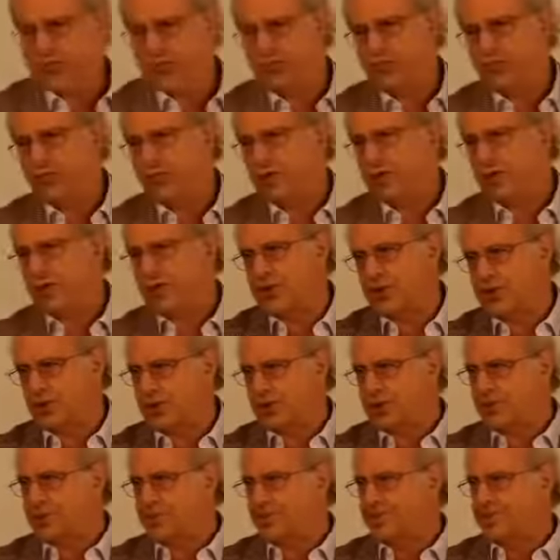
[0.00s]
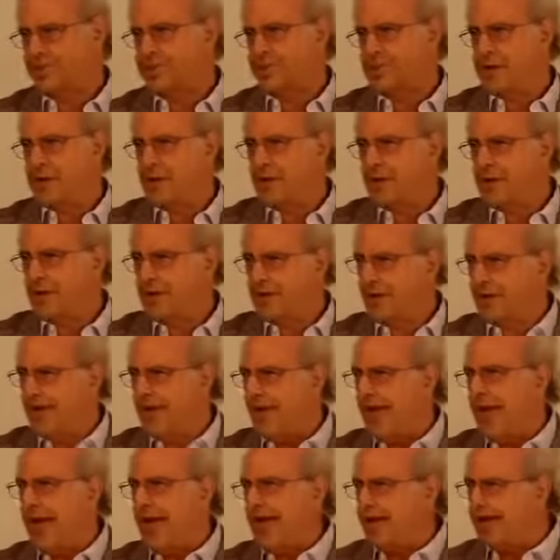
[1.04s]
you do with a turkey.
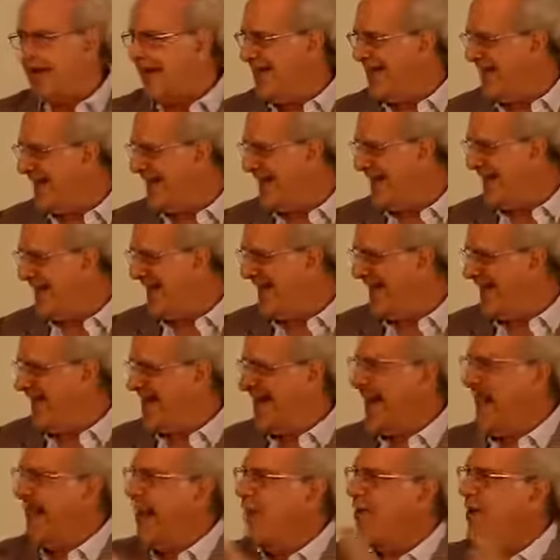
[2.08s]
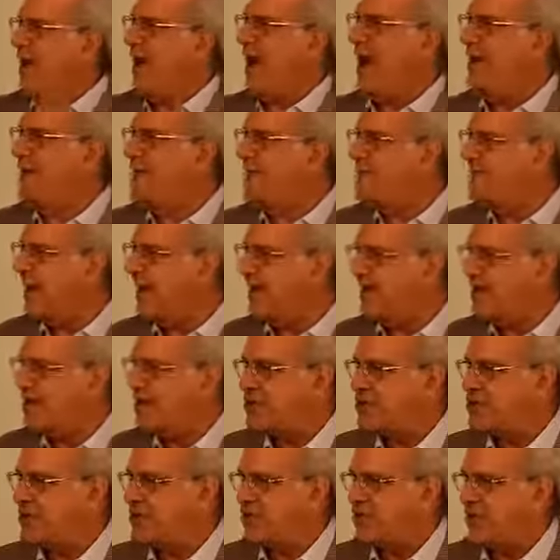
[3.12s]
And now, and now, having made
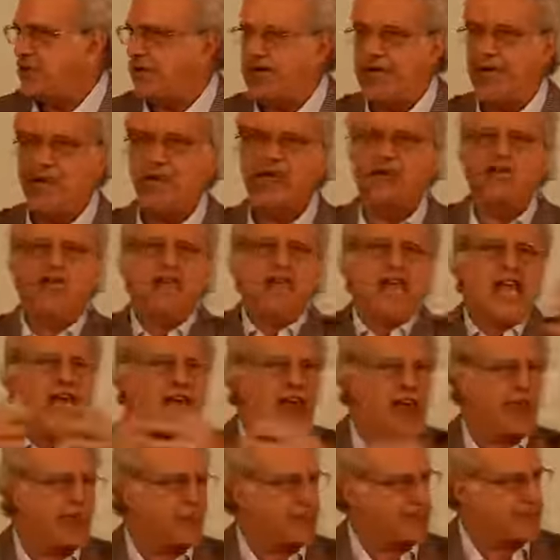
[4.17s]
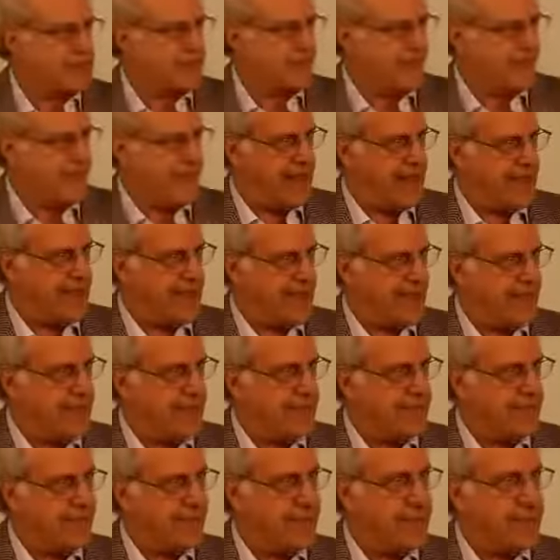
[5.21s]
the turkey, she gathers the
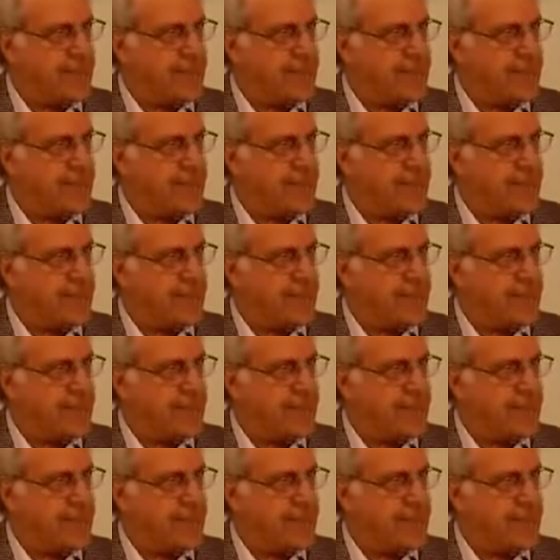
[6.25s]
family,